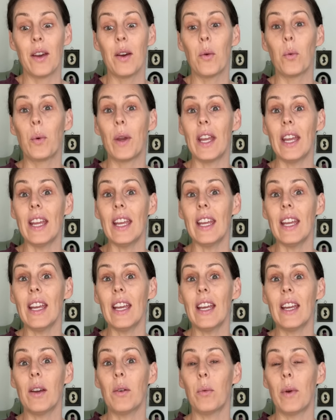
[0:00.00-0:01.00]
We
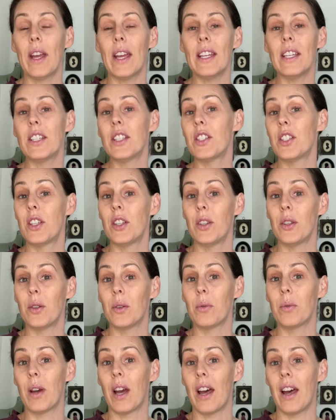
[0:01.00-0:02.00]
went
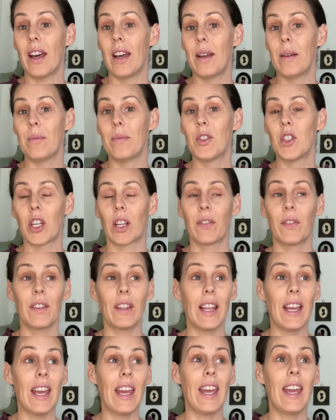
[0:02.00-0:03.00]
to um, Chick fil
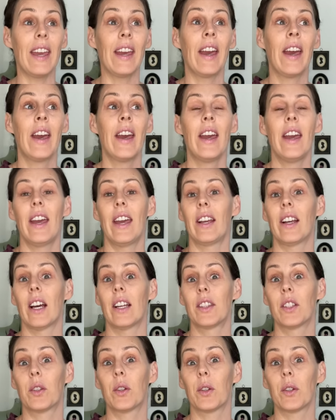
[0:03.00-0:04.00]
A and got
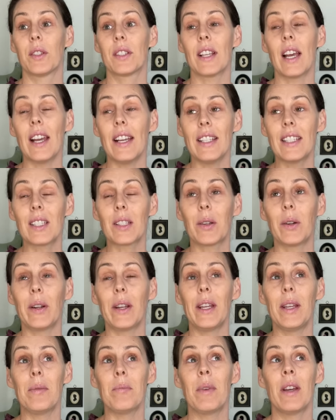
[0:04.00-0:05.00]
the girls ice
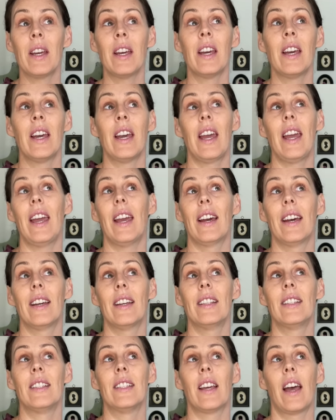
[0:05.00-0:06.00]
cream.
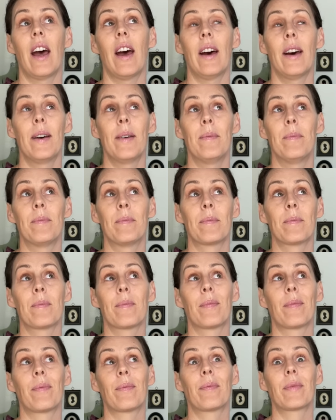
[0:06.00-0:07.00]
And um,
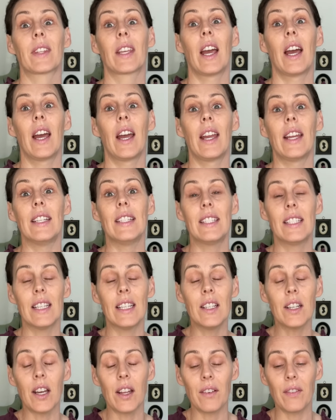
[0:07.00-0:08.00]
I did
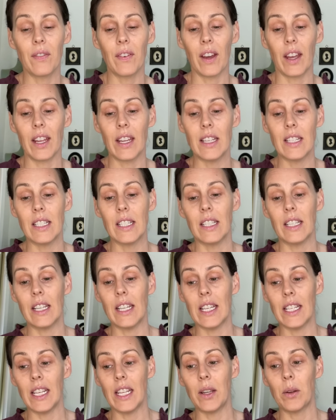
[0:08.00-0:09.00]
not find
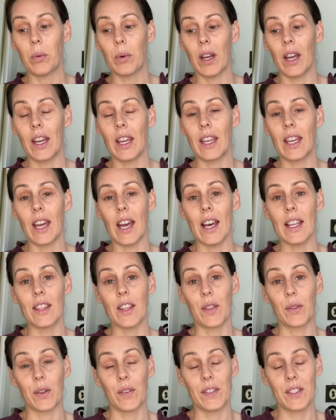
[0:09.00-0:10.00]
any rug at the
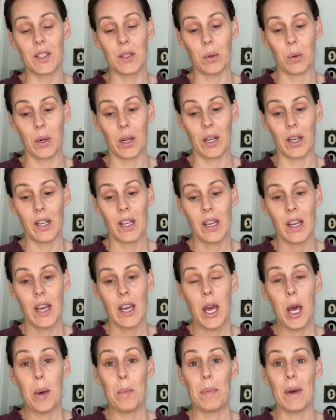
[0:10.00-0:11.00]
thrift store,
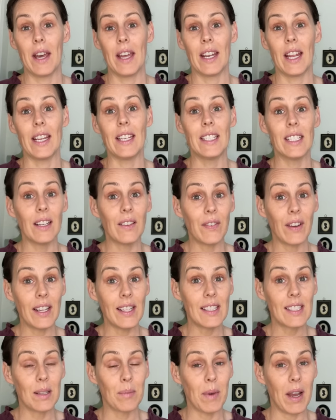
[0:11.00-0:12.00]
but I did find
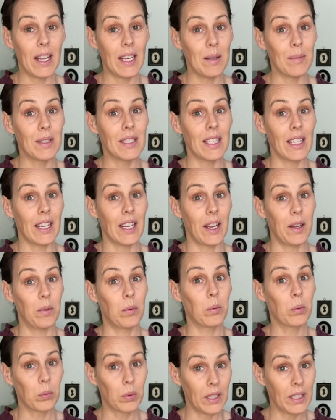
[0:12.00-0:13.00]
some items that I
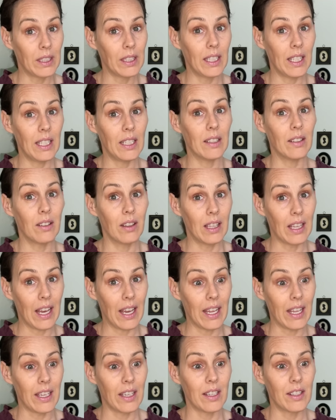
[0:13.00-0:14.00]
really
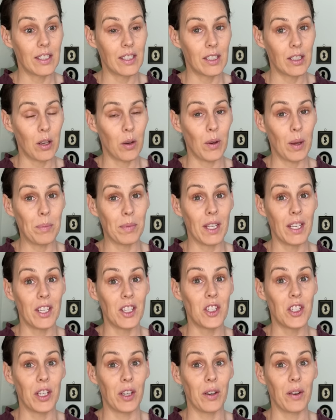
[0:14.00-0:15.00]
like. So I'm gonna
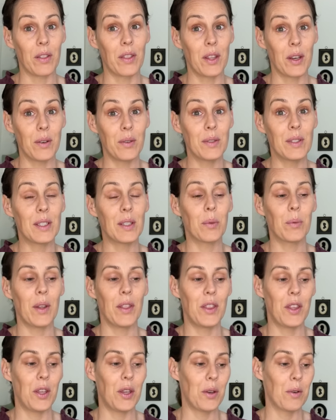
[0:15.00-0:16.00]
share those with
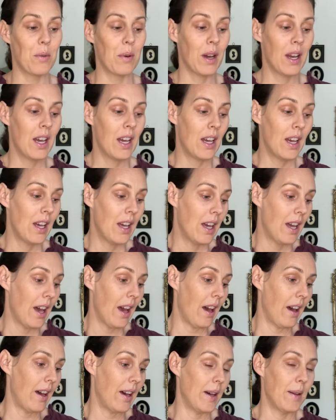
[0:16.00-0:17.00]
you
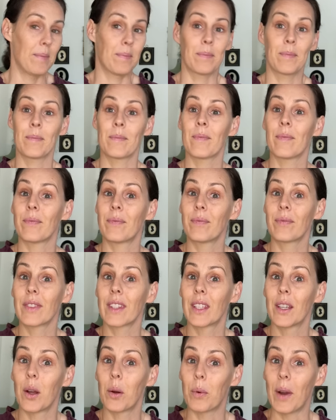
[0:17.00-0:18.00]
um,
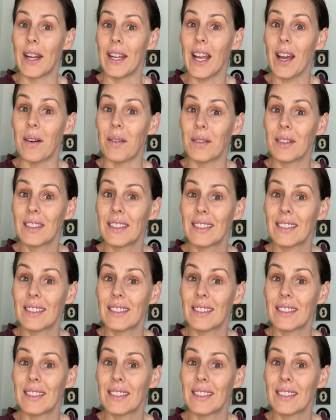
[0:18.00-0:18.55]
right now.